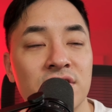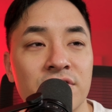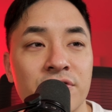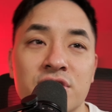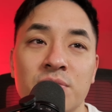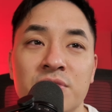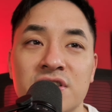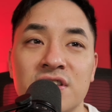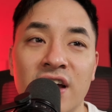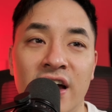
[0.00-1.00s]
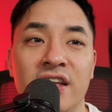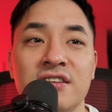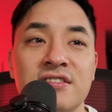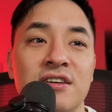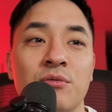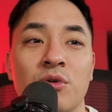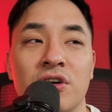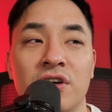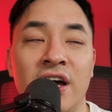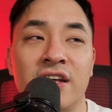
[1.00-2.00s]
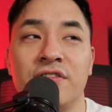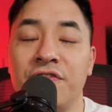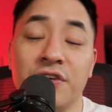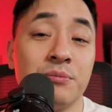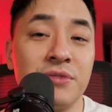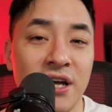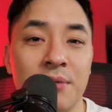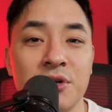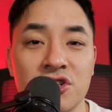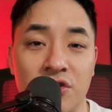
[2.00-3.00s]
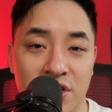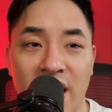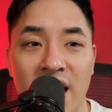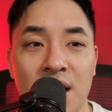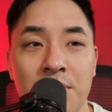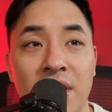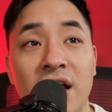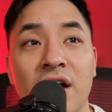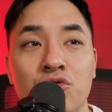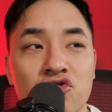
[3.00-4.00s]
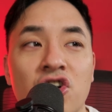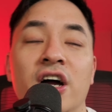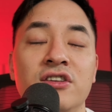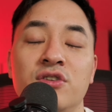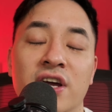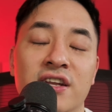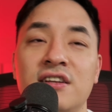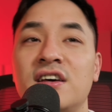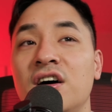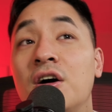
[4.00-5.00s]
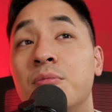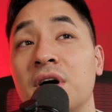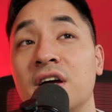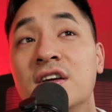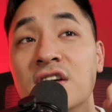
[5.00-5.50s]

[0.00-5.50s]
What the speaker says: for some reason they had this thing where it had film damage on the app, and I tried to edit it on my